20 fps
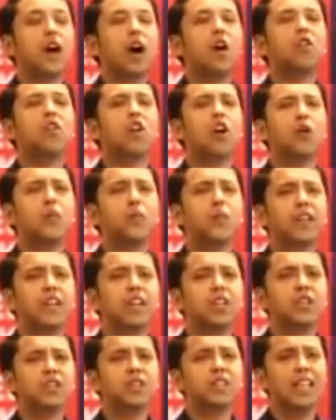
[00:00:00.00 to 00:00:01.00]
of how
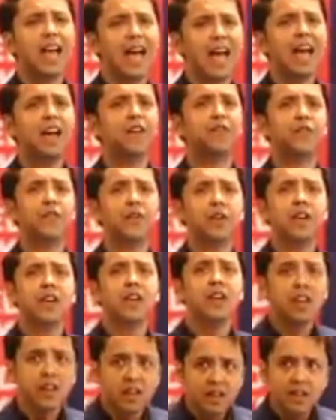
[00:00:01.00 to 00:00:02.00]
corporations have
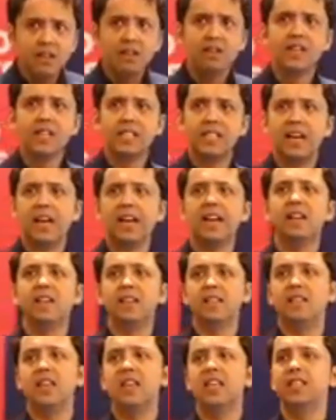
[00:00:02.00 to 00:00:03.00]

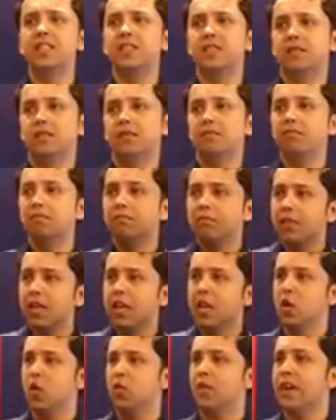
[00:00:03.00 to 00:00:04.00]
designed these
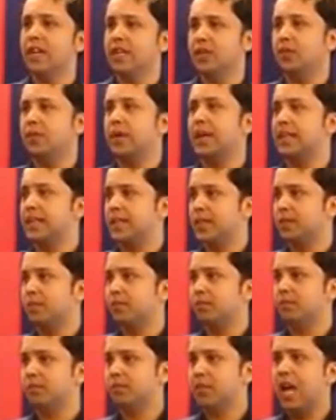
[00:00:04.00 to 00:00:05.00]
innovative ways.
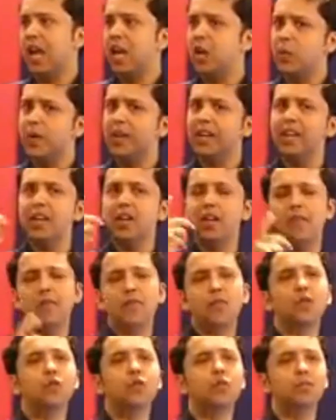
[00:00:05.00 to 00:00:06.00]
I'll quickly
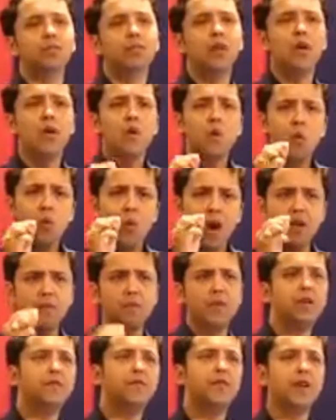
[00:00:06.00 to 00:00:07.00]
run through
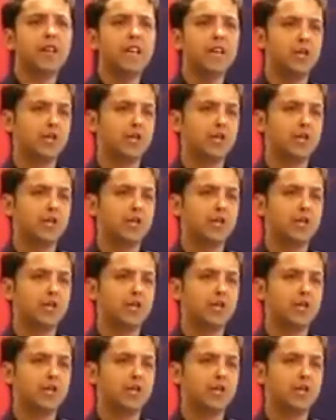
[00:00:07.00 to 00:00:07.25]
one one for